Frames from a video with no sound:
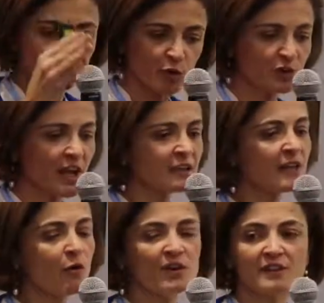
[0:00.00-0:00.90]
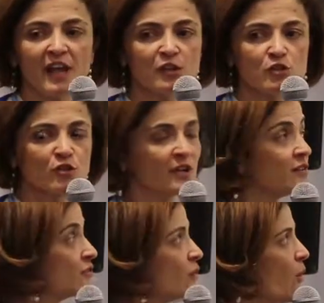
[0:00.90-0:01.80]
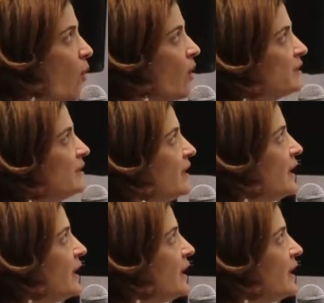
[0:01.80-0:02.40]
protect our nature and so on.